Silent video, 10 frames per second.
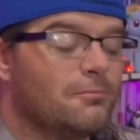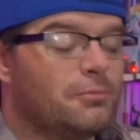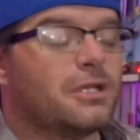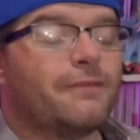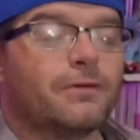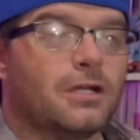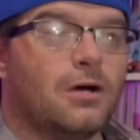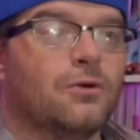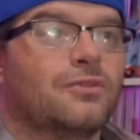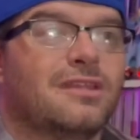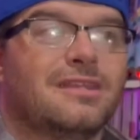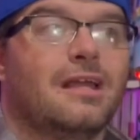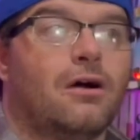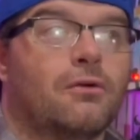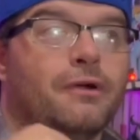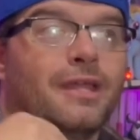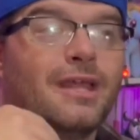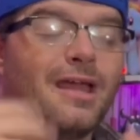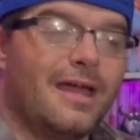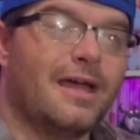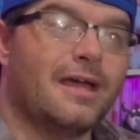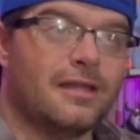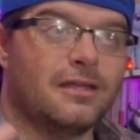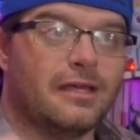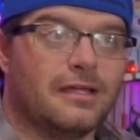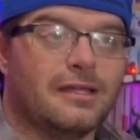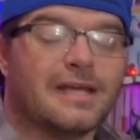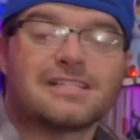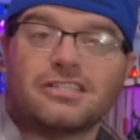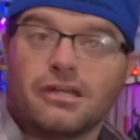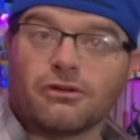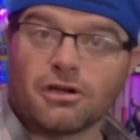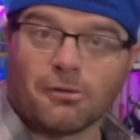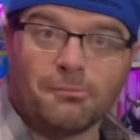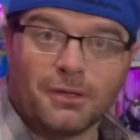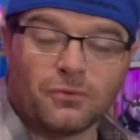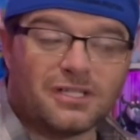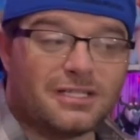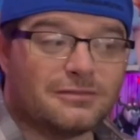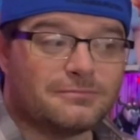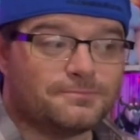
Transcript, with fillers: but I forgot that they already had an exterior building.